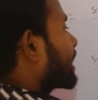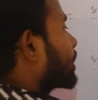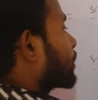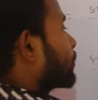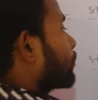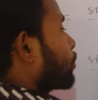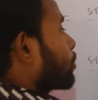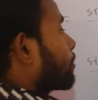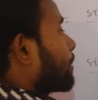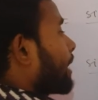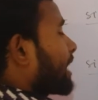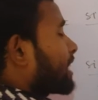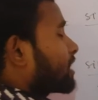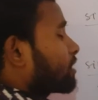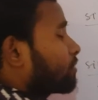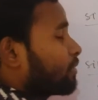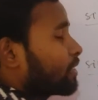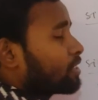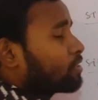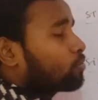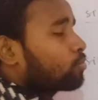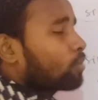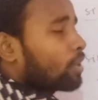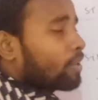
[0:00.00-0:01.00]
x from x
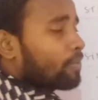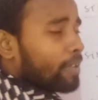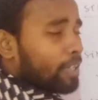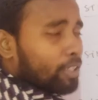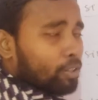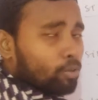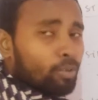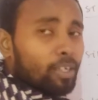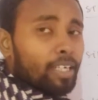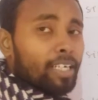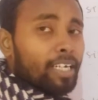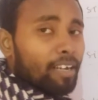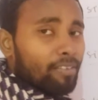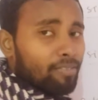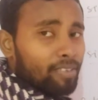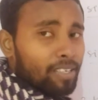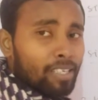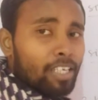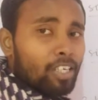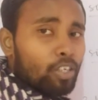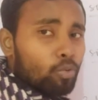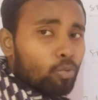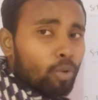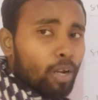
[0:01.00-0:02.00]
plus 2 alpha, you get
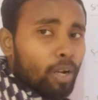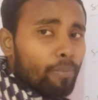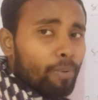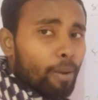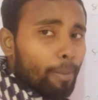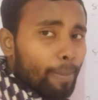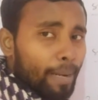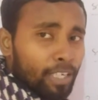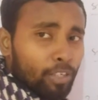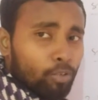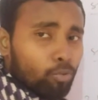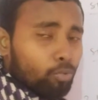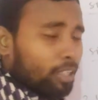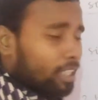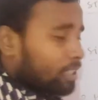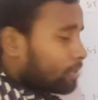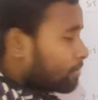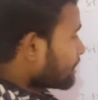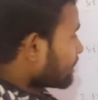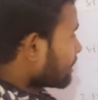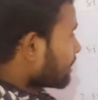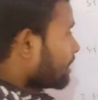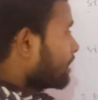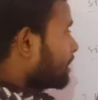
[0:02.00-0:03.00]
definitely 2 alpha by 2, that
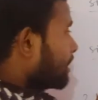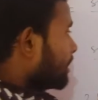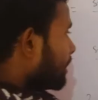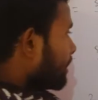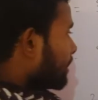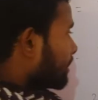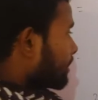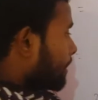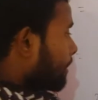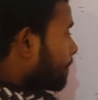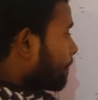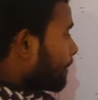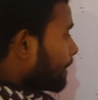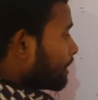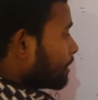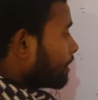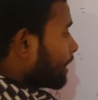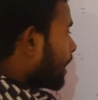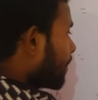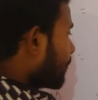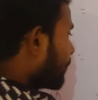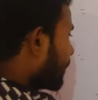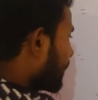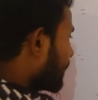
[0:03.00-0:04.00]
means simply
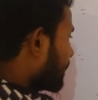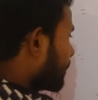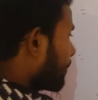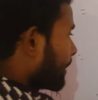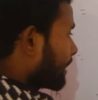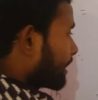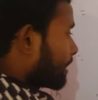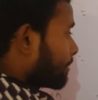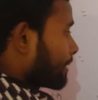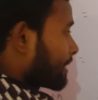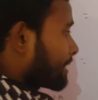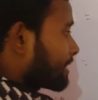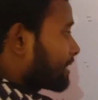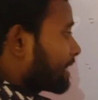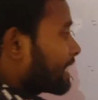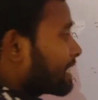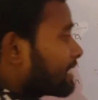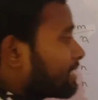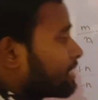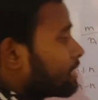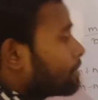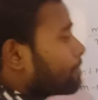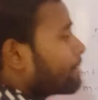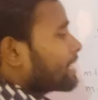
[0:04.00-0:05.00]
alpha divided by sin
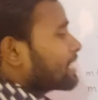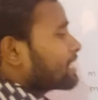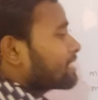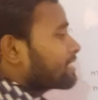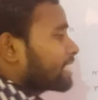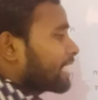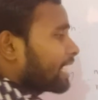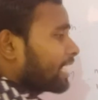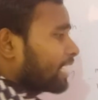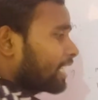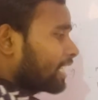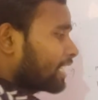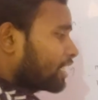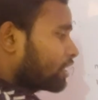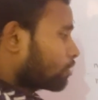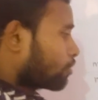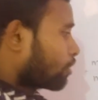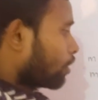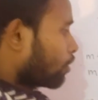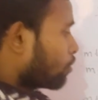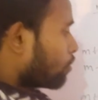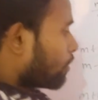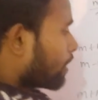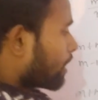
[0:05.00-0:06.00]
c minus sin d is
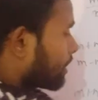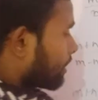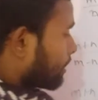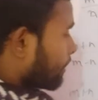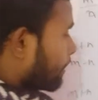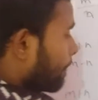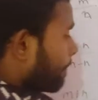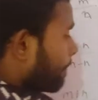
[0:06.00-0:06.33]
equal to what?